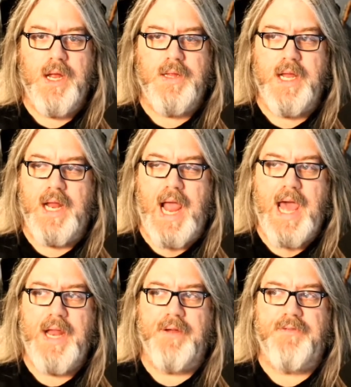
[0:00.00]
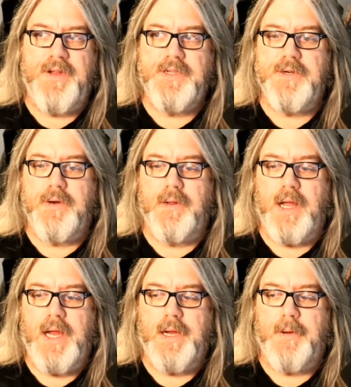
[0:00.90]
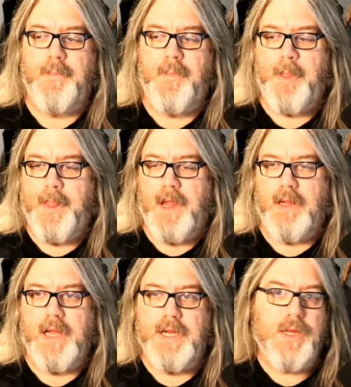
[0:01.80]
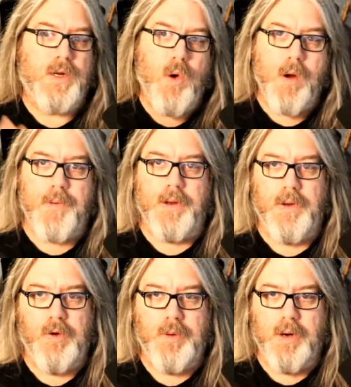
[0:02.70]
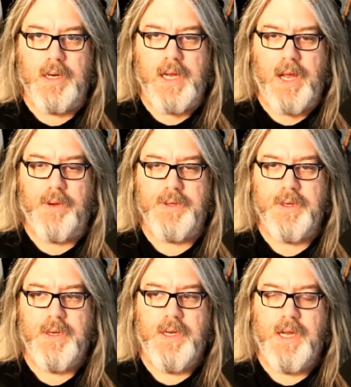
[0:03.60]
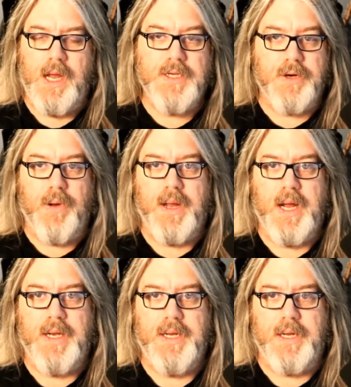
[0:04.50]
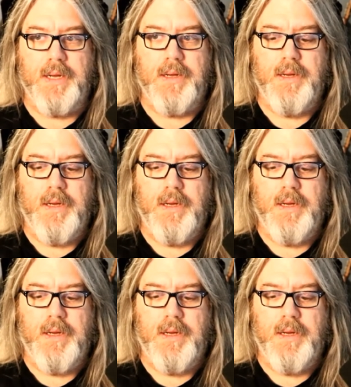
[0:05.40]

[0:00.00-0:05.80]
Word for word: then adding a feature like like the corporate Uber account is a great idea.